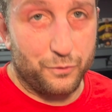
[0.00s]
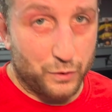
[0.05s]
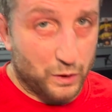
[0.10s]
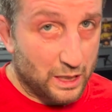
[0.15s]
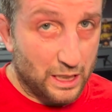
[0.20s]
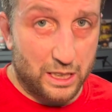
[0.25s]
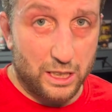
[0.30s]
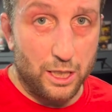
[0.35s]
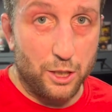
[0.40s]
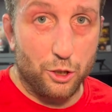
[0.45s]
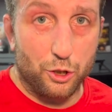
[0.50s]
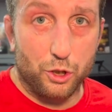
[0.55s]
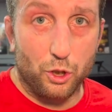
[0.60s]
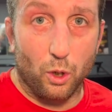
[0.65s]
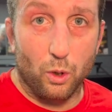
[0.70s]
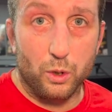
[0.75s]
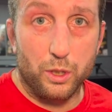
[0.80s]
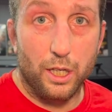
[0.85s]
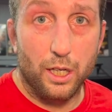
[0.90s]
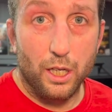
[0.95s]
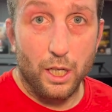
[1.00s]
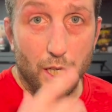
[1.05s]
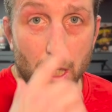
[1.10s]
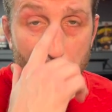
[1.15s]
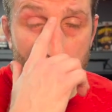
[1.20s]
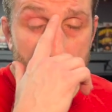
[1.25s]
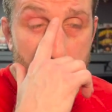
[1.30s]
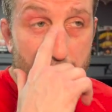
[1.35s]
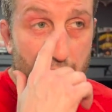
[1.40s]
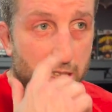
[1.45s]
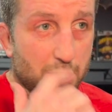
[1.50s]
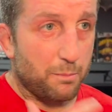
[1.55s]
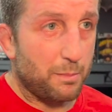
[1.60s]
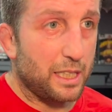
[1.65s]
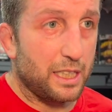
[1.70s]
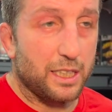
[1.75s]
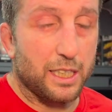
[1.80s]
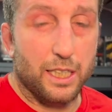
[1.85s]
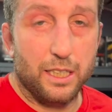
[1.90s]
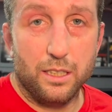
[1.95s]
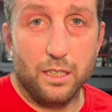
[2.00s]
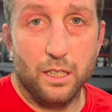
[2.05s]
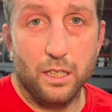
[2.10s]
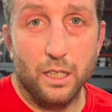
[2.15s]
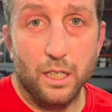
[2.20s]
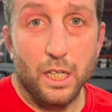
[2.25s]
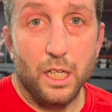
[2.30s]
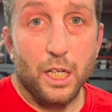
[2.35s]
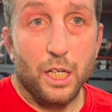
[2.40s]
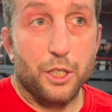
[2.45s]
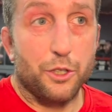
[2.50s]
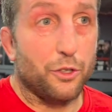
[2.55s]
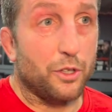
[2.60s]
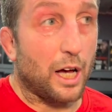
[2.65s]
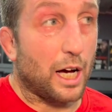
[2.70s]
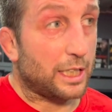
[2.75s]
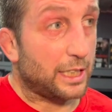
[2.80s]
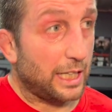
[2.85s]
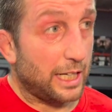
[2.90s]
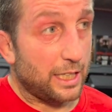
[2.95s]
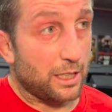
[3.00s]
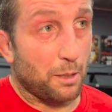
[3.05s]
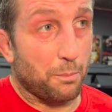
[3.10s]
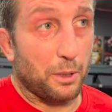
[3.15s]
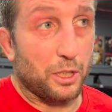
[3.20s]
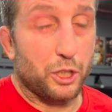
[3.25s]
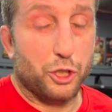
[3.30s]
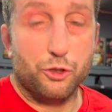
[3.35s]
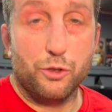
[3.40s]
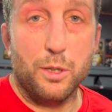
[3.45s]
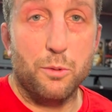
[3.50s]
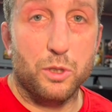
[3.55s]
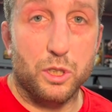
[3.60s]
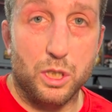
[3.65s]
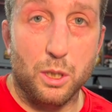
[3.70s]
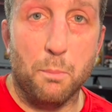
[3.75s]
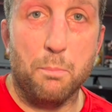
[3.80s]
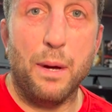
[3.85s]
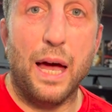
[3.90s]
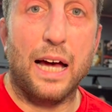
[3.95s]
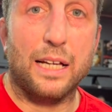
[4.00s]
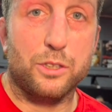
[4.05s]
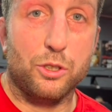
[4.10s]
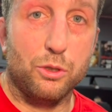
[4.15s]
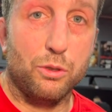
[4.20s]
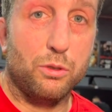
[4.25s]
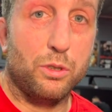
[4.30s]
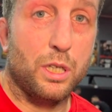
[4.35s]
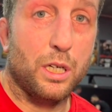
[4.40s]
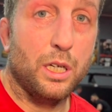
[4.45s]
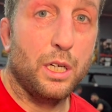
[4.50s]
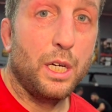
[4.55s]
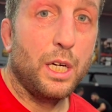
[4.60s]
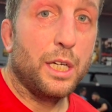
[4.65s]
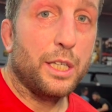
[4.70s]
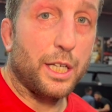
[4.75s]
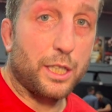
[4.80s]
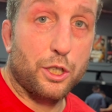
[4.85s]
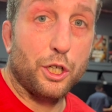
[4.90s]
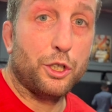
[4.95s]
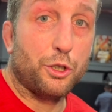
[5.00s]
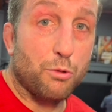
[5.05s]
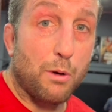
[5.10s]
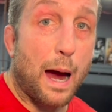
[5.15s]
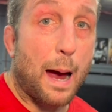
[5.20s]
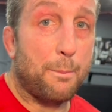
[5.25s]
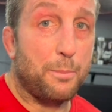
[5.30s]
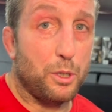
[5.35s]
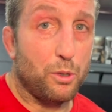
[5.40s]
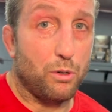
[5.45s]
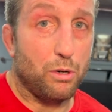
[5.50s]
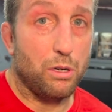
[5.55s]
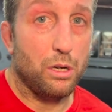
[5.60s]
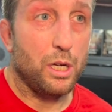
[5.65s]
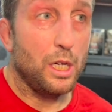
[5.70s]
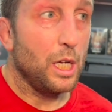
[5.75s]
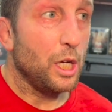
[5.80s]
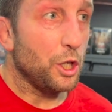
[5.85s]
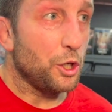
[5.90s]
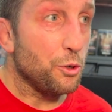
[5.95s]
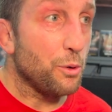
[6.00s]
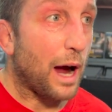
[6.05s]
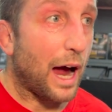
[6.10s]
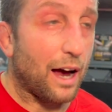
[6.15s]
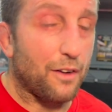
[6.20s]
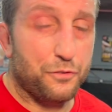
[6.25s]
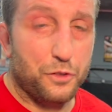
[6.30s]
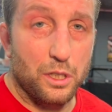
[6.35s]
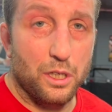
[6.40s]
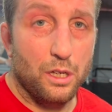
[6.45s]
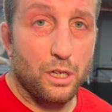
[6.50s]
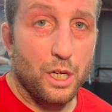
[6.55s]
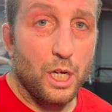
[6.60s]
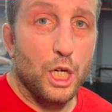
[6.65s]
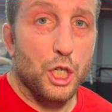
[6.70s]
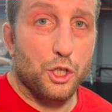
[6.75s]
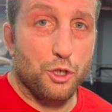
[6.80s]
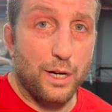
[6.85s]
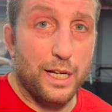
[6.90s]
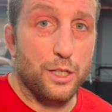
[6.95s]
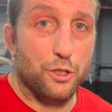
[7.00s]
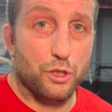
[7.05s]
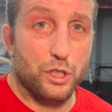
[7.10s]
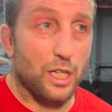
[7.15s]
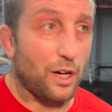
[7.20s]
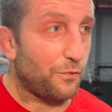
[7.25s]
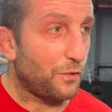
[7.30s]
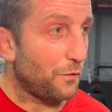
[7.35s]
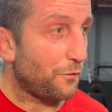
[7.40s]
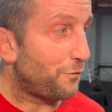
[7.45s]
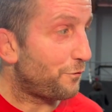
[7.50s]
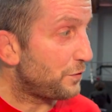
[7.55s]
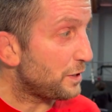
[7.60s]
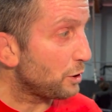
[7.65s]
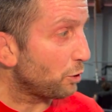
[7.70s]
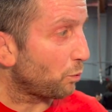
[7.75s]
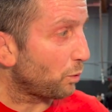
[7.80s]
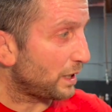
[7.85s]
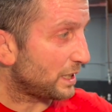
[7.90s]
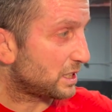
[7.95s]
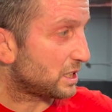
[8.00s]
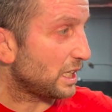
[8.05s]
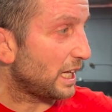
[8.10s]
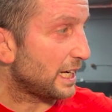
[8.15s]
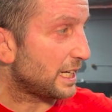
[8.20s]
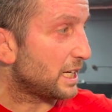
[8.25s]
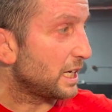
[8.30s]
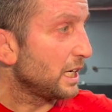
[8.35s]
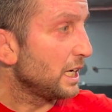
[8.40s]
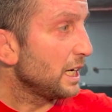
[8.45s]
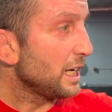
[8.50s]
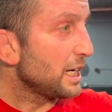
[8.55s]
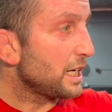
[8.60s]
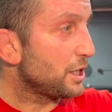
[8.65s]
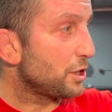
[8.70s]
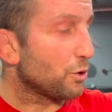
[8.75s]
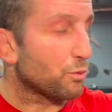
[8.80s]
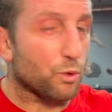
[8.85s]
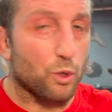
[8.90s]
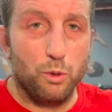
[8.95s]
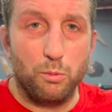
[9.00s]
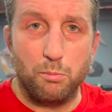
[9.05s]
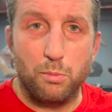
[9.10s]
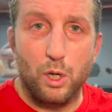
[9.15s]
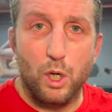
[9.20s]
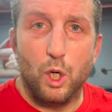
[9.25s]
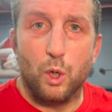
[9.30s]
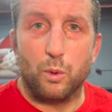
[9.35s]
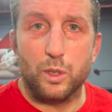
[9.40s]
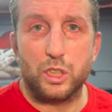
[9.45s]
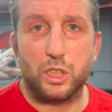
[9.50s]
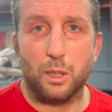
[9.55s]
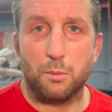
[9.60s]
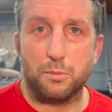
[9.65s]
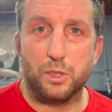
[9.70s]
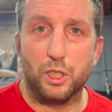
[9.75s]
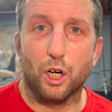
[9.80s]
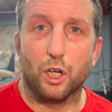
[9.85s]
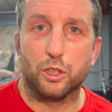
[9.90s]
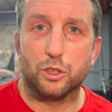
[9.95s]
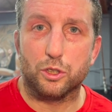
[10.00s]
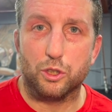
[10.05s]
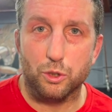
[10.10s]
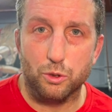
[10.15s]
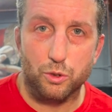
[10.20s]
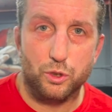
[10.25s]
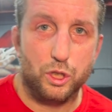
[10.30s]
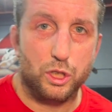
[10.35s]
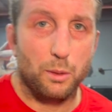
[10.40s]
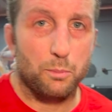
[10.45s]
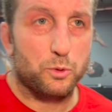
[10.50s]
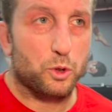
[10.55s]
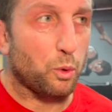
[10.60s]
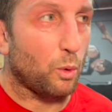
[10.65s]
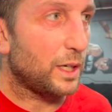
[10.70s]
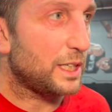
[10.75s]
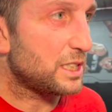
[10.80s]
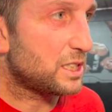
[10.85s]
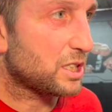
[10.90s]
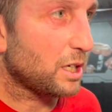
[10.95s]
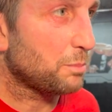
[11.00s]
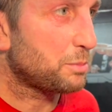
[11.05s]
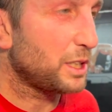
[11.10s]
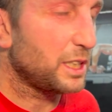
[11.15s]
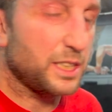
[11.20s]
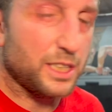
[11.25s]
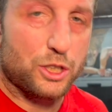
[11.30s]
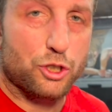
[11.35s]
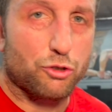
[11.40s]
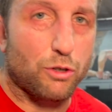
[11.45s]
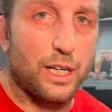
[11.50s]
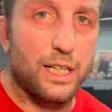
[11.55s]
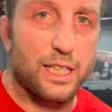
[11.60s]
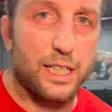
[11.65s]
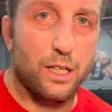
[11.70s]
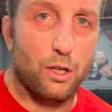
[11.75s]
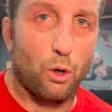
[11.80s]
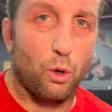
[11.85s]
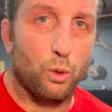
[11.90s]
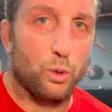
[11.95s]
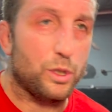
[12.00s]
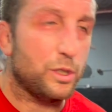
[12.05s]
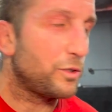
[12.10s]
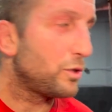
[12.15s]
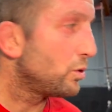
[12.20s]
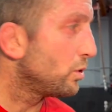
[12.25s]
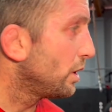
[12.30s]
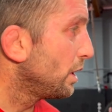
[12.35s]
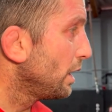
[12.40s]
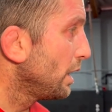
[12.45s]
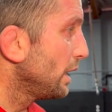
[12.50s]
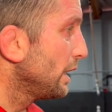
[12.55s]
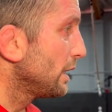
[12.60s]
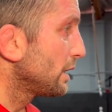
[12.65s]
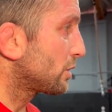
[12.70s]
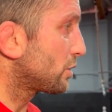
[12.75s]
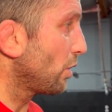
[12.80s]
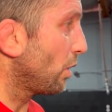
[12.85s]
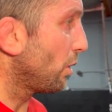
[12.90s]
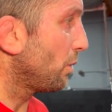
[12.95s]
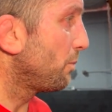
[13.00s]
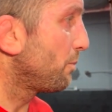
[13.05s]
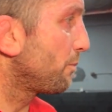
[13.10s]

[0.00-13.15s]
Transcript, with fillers: sixty years old doesn't mean that you're not gonna end up on the street with some bad dude that could grab you. You have to train yourself and feel what it's like in the room with some young dude, some twenty something that's trying to get a hold of you. So